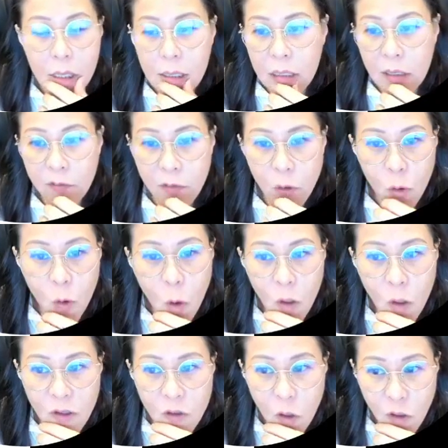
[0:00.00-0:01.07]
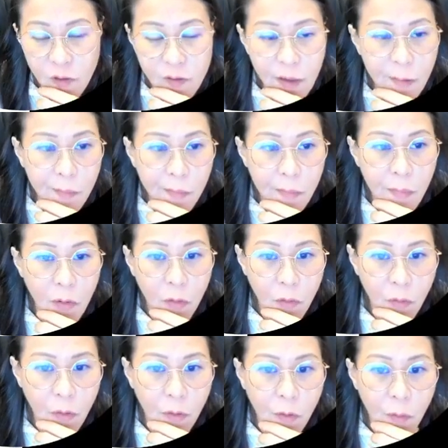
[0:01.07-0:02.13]
if you don't know all this concept
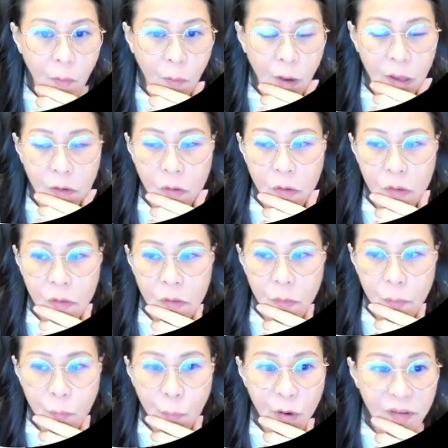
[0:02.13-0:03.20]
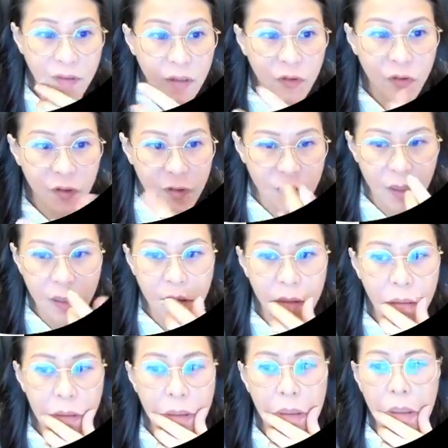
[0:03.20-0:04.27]
when you press interested
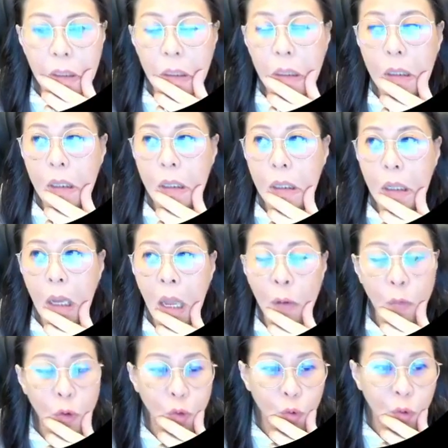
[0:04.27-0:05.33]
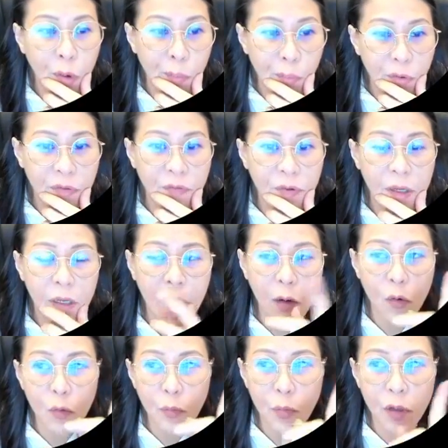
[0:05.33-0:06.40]
I will do a briefing there
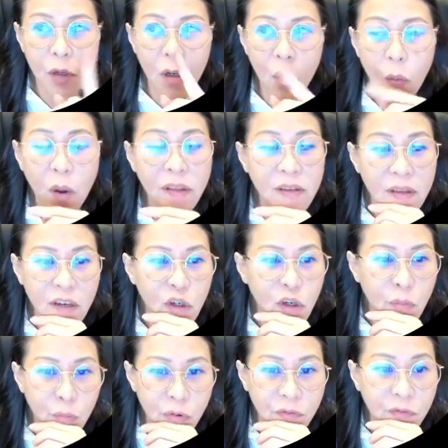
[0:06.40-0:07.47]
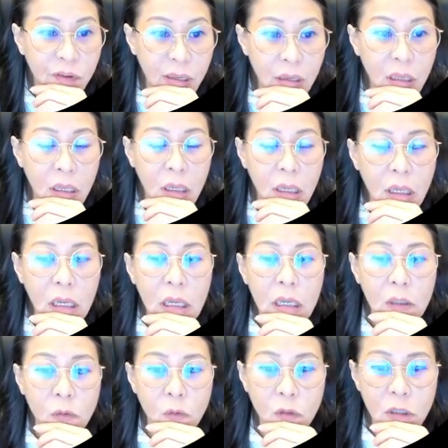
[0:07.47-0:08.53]
will be a one session briefing
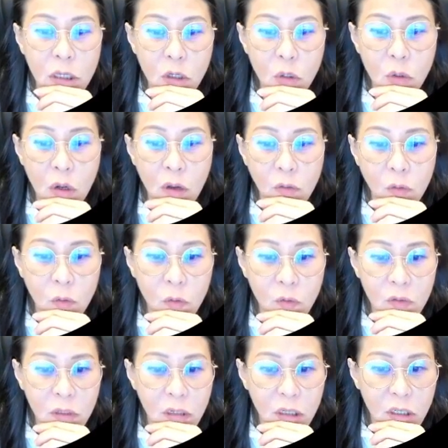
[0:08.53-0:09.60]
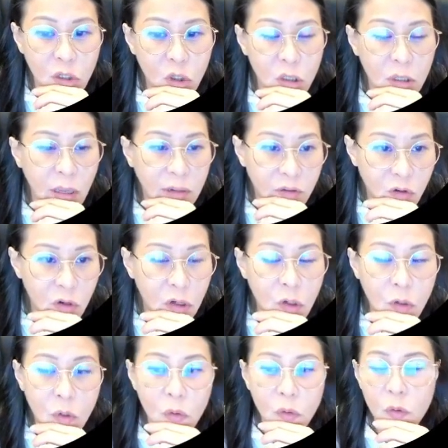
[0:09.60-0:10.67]
to teach you how to use the legit exchange
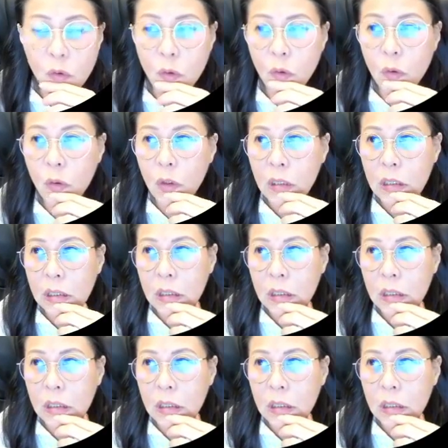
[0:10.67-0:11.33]
also